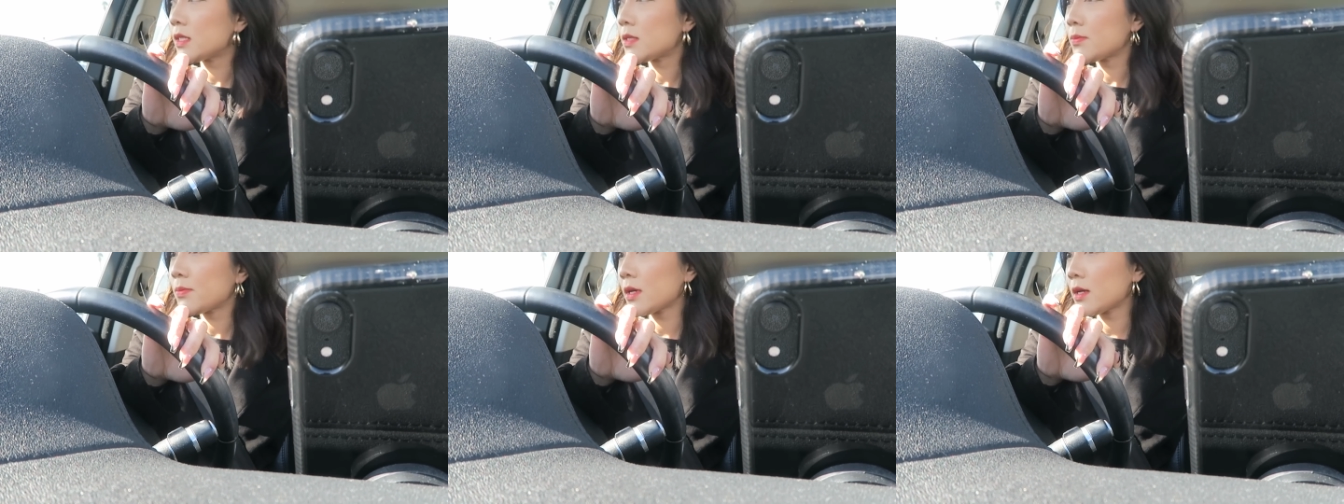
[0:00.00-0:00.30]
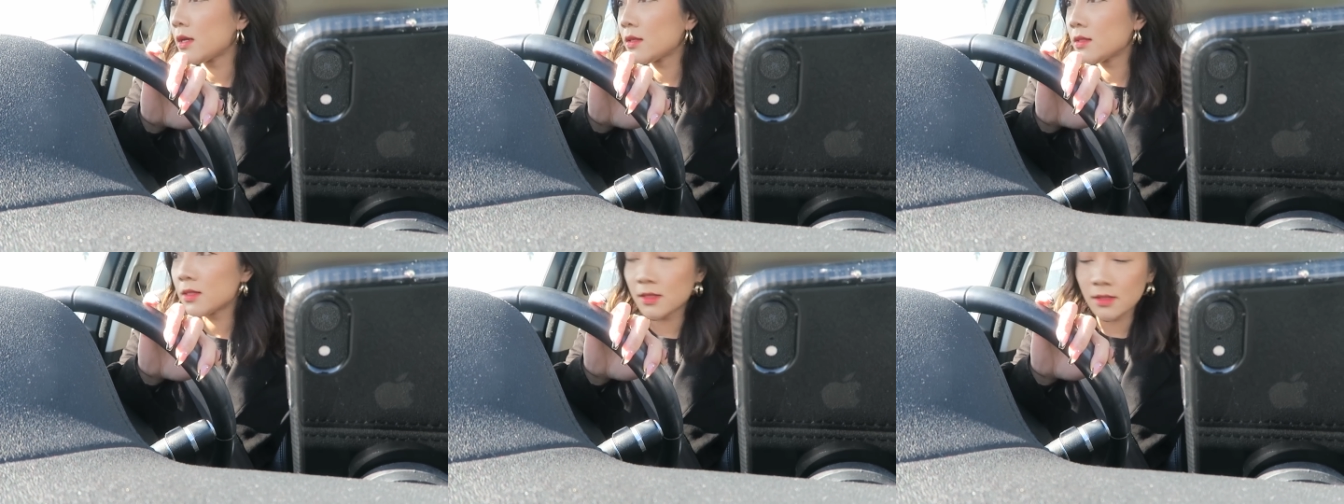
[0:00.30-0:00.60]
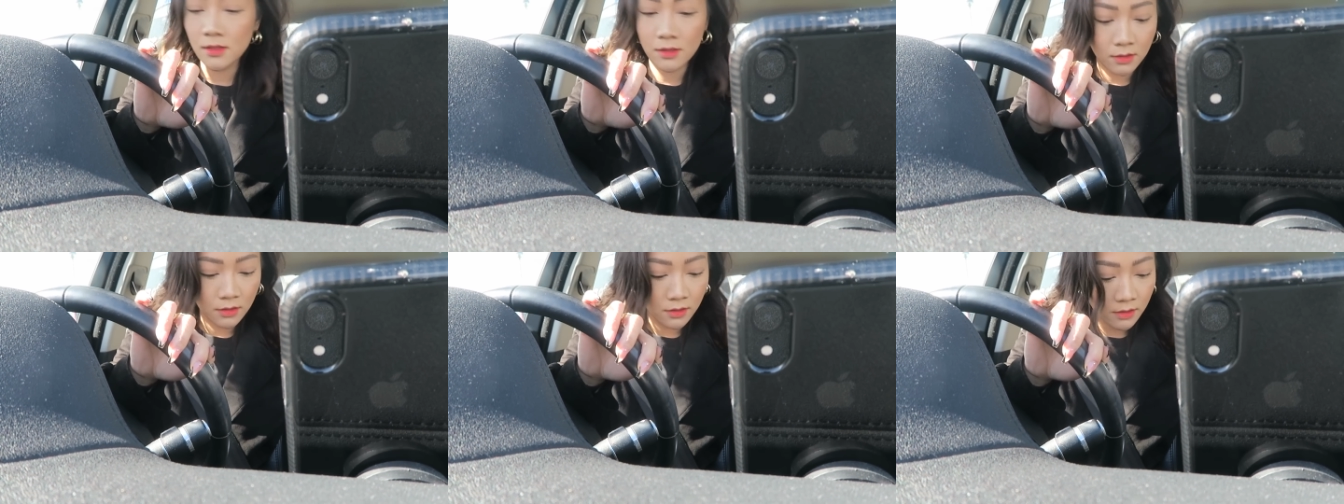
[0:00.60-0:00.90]
space
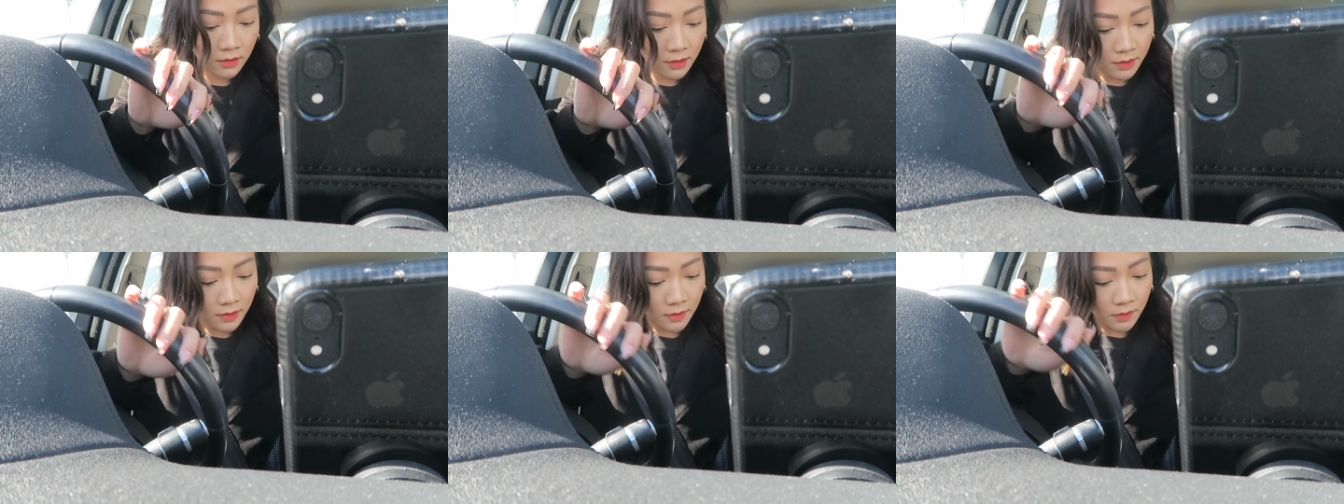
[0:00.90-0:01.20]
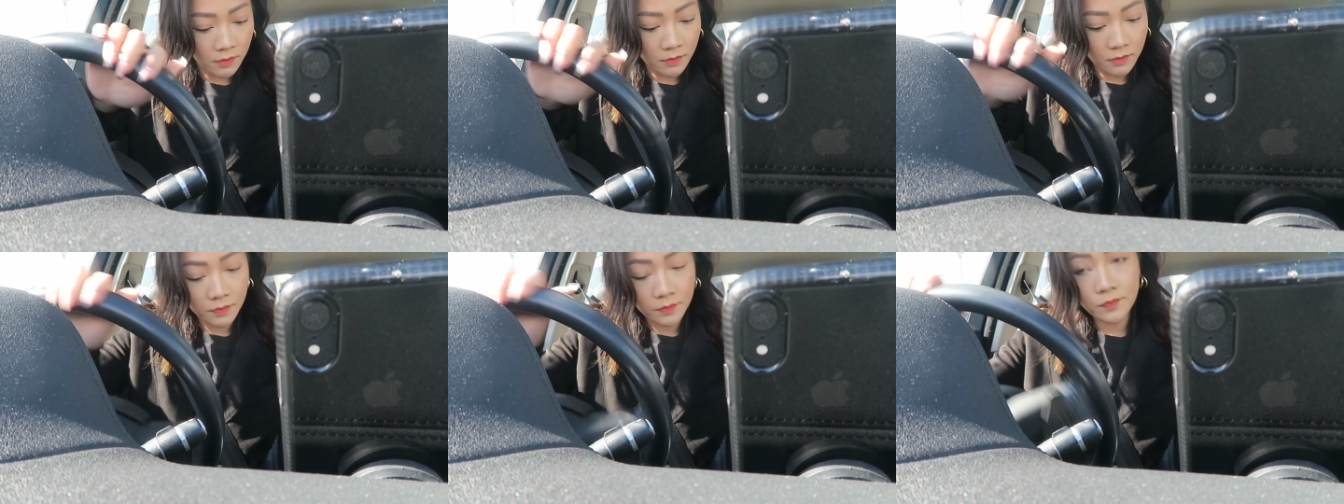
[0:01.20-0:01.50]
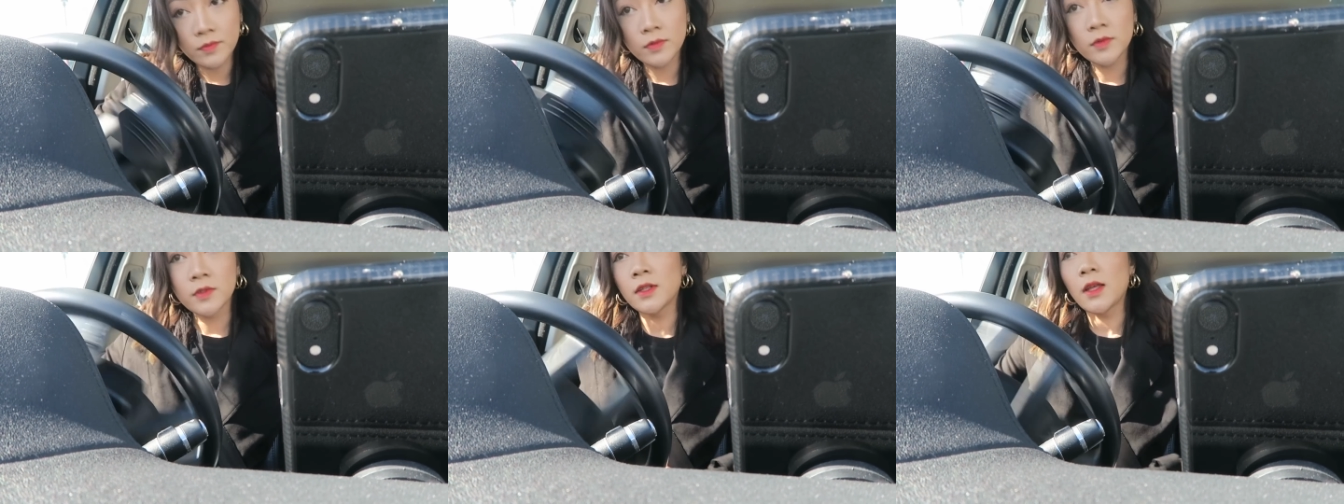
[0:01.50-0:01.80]

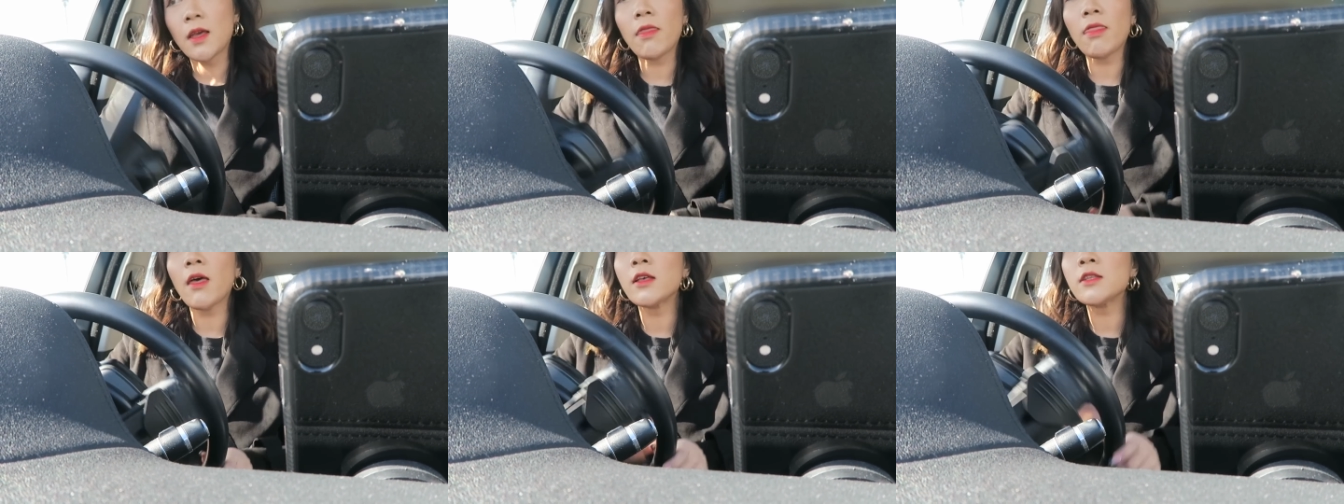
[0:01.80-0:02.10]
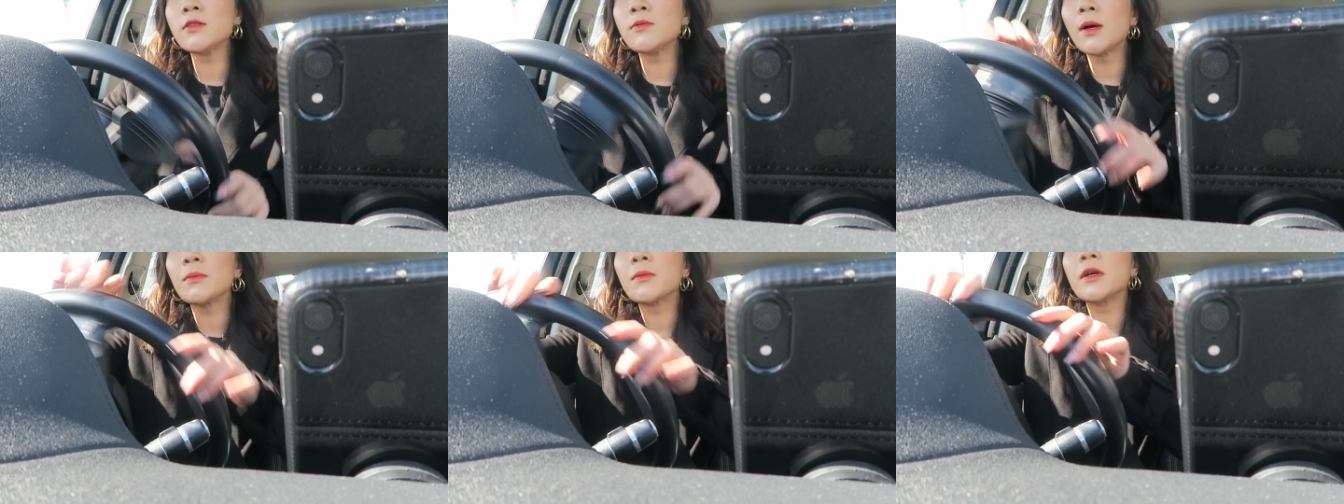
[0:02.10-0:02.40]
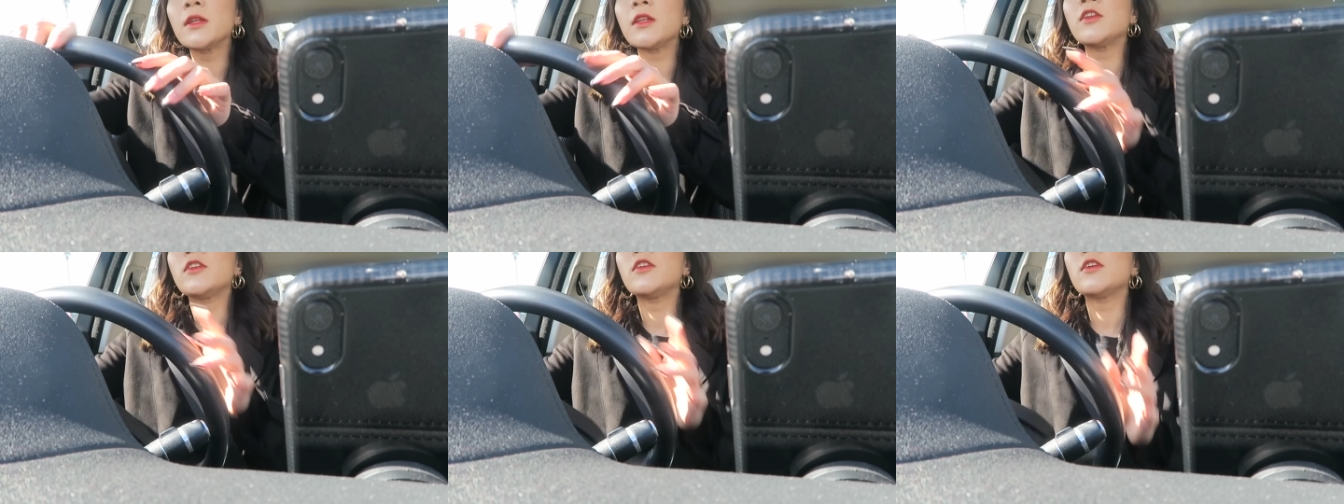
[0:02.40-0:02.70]
and that's what I'm
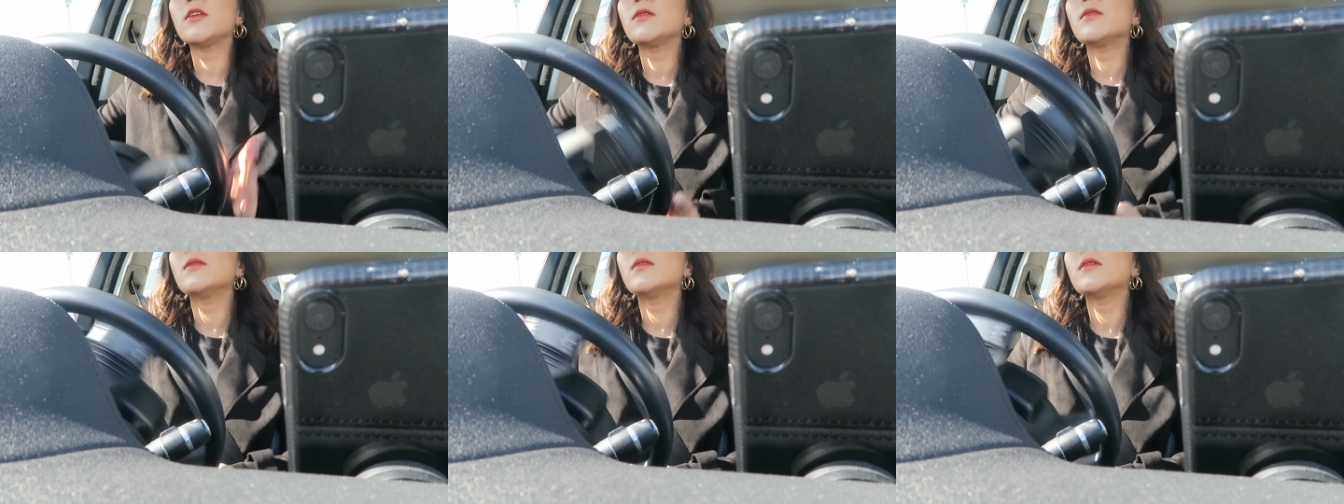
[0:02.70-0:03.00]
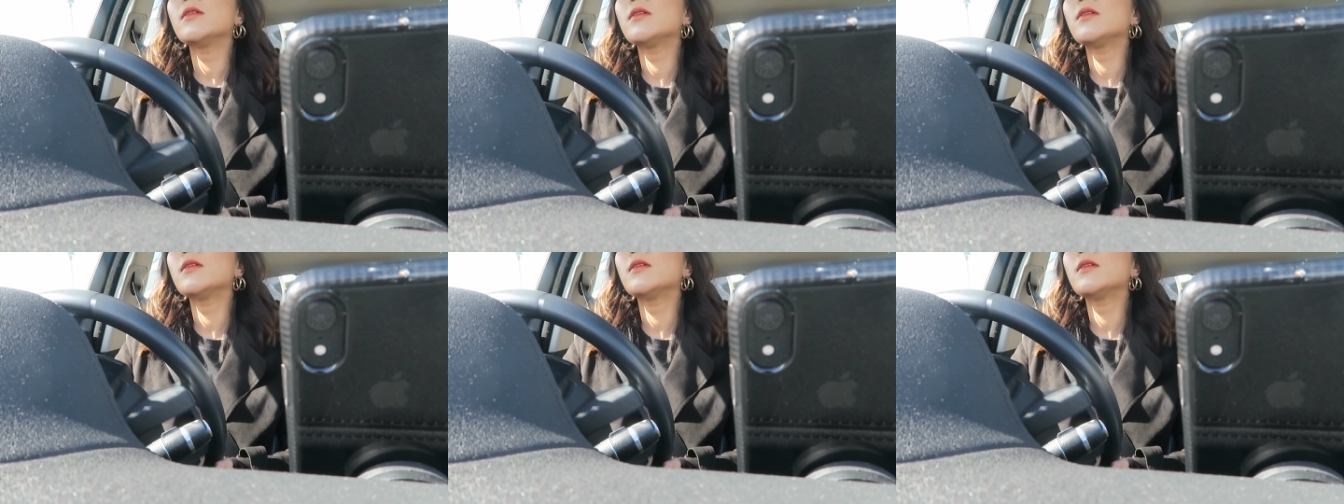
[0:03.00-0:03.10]
gonna do